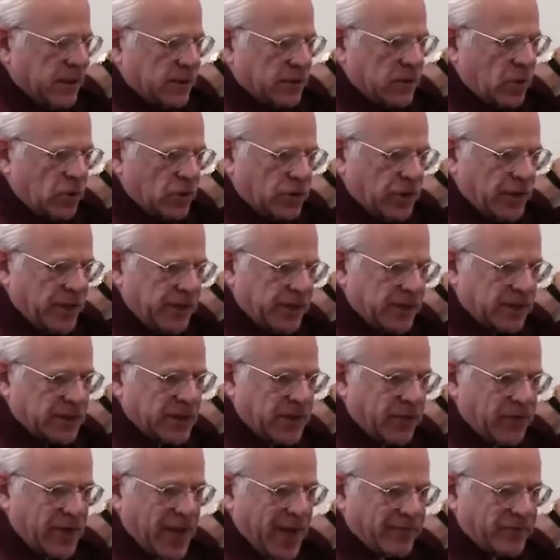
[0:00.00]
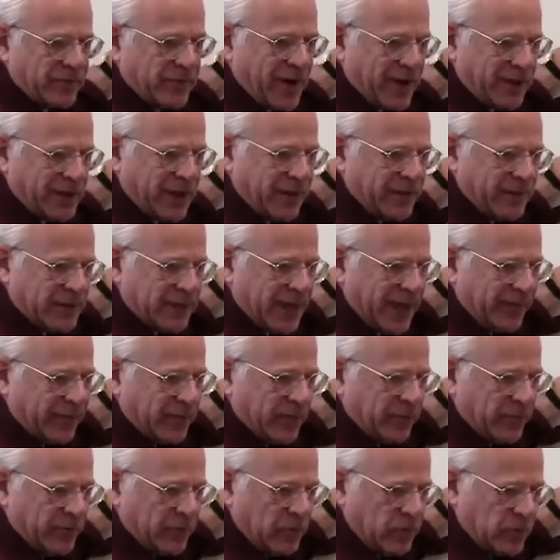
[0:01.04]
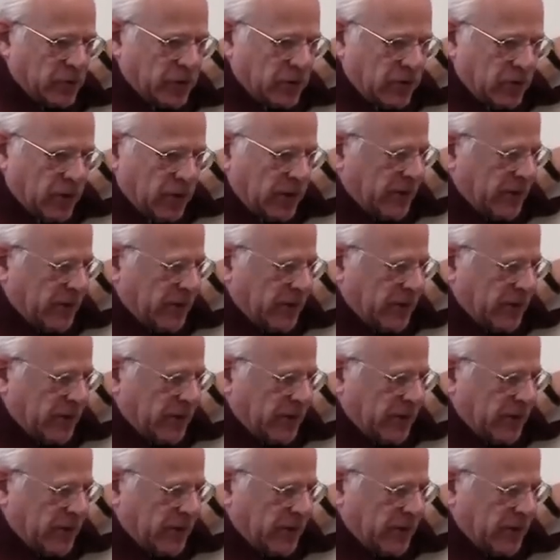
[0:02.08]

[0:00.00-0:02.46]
the socially necessary abstract labor time to produce the